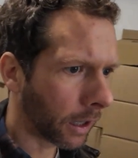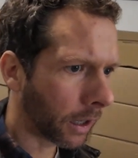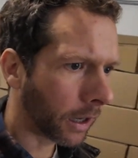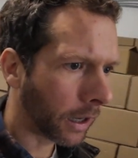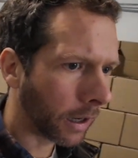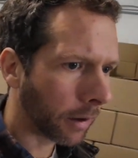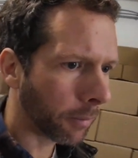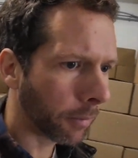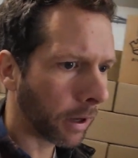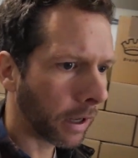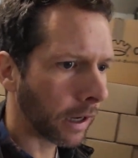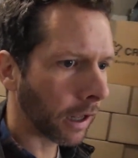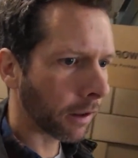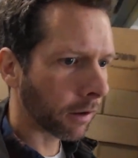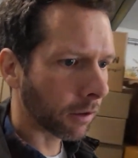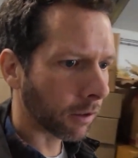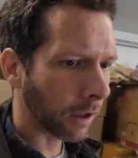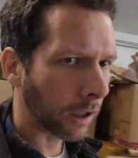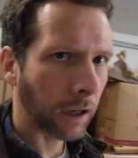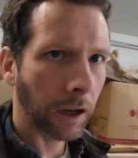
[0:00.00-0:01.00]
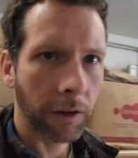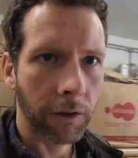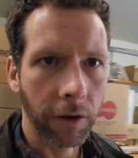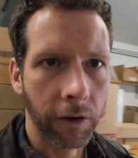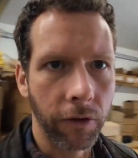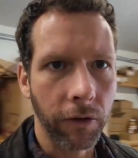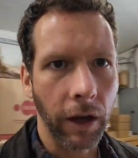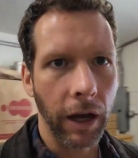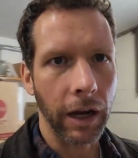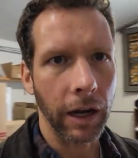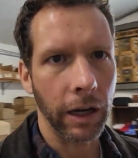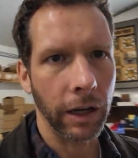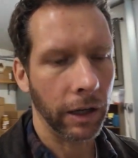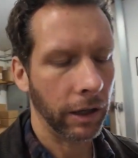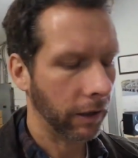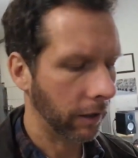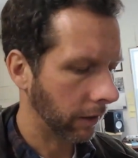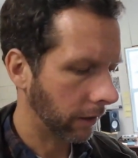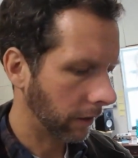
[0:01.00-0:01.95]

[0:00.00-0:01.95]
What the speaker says: Another thing that's exciting,